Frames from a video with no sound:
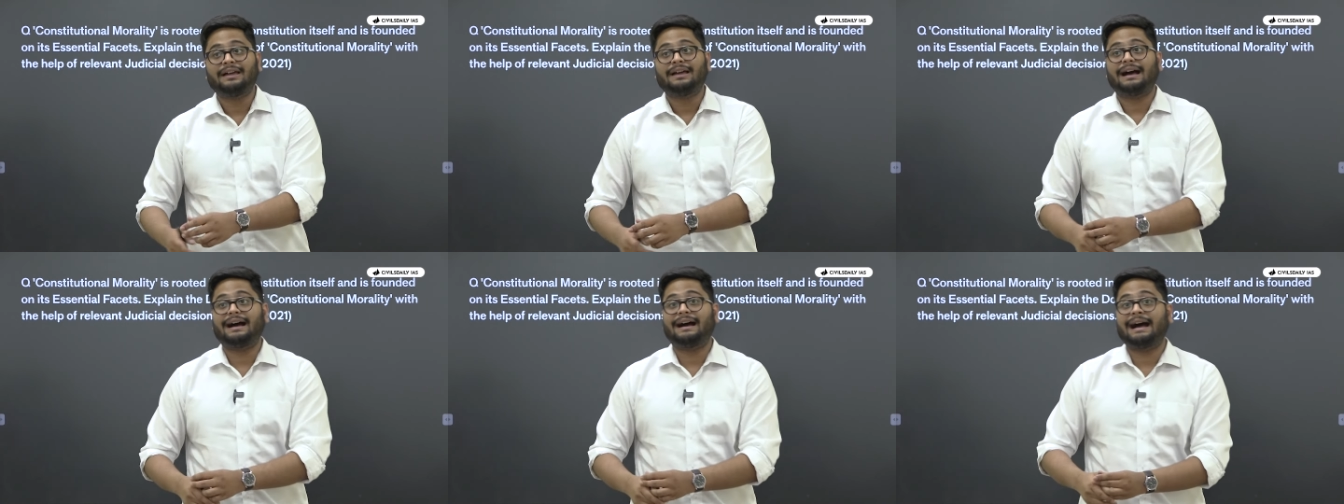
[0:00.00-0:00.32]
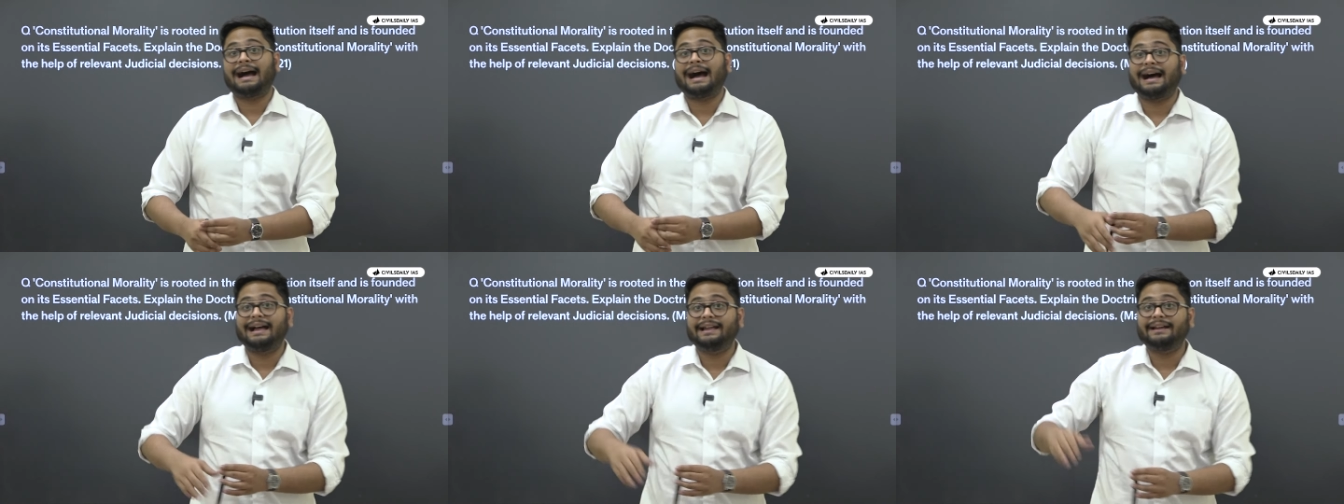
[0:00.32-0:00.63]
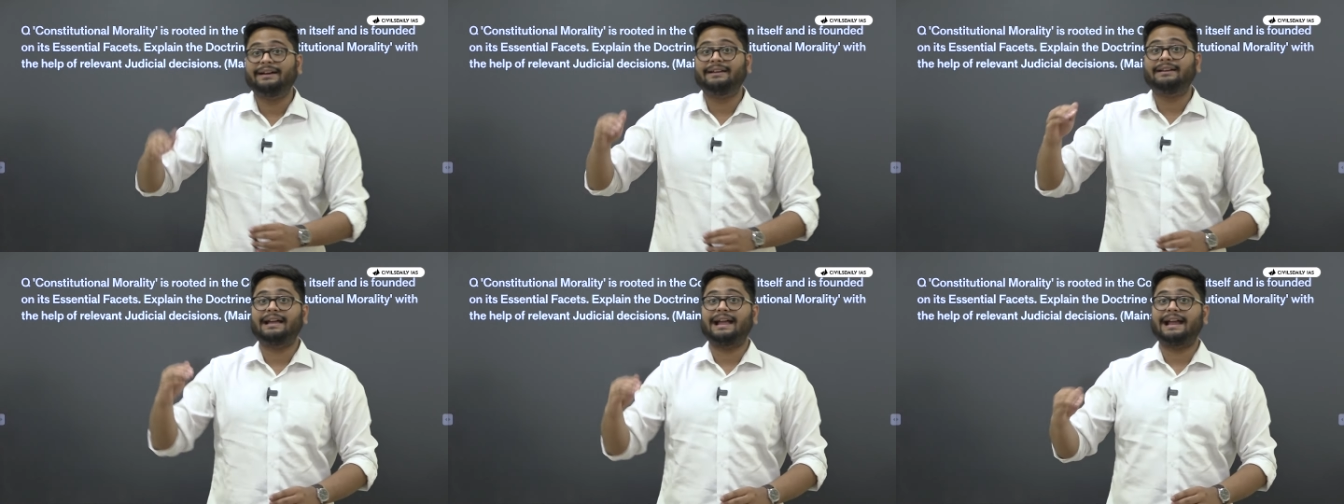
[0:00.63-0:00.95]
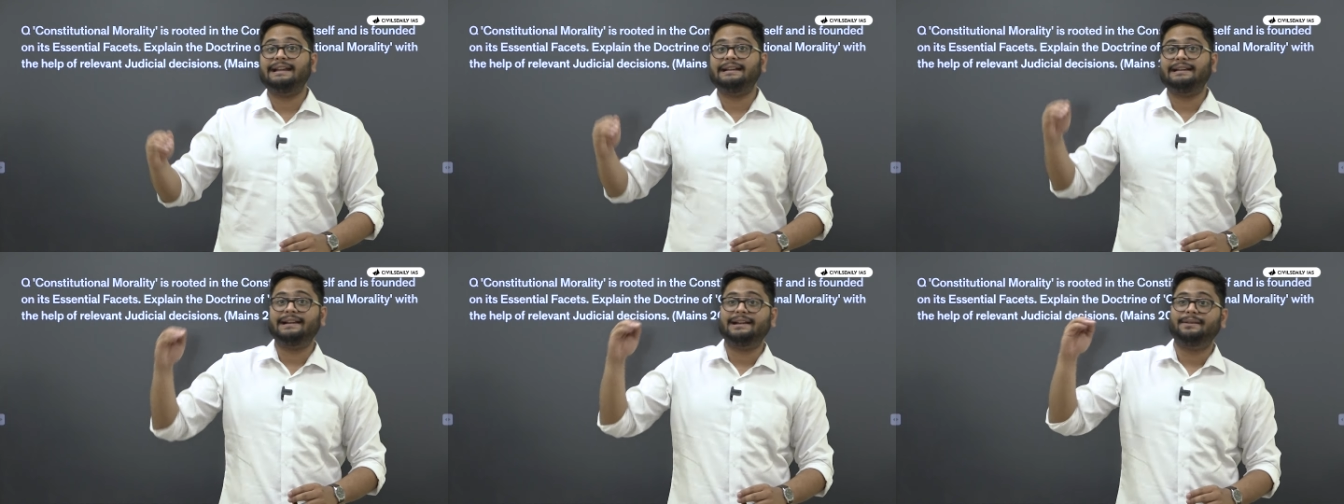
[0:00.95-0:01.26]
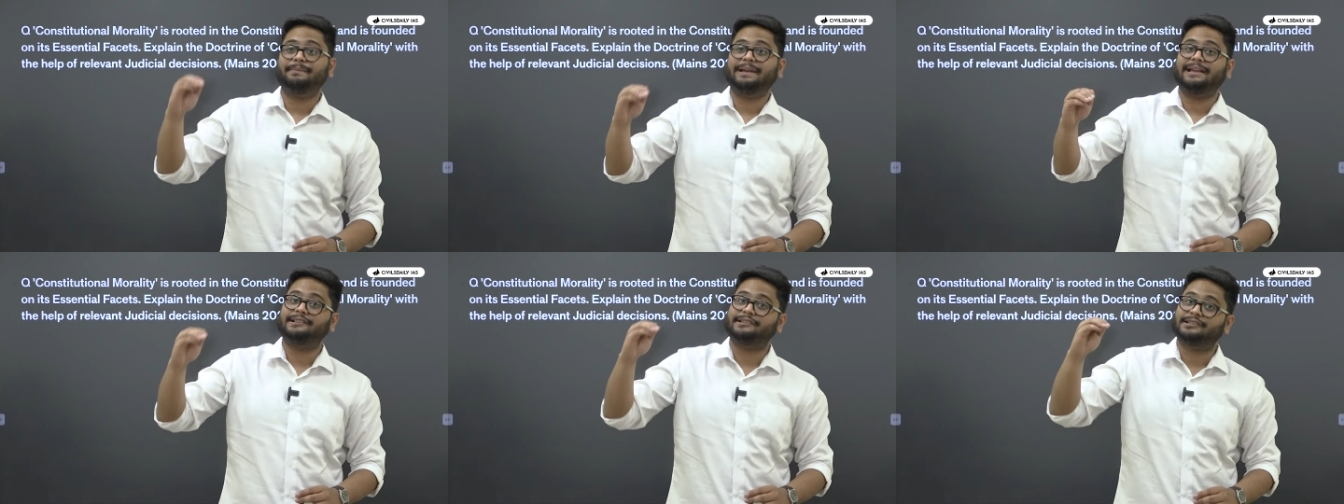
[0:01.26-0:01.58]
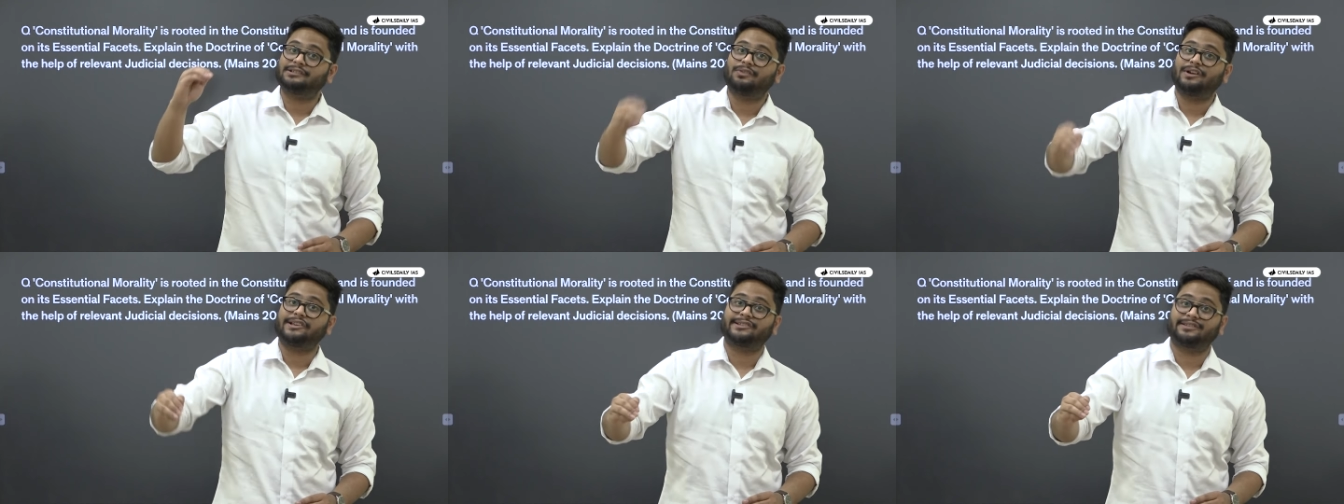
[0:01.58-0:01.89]
a higher-ended
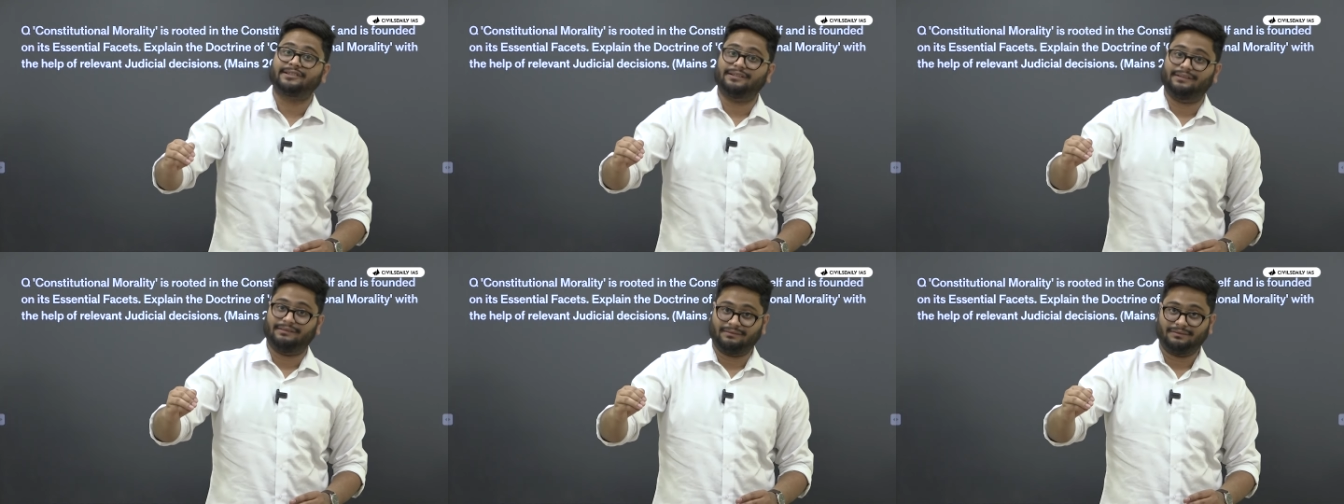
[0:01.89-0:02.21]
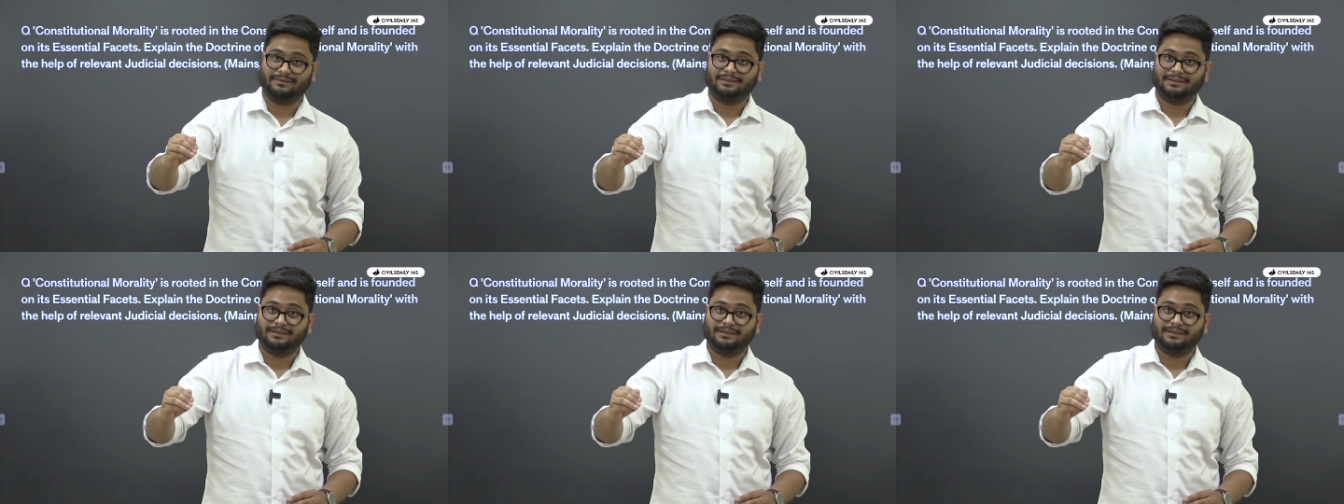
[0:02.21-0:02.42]
mains question.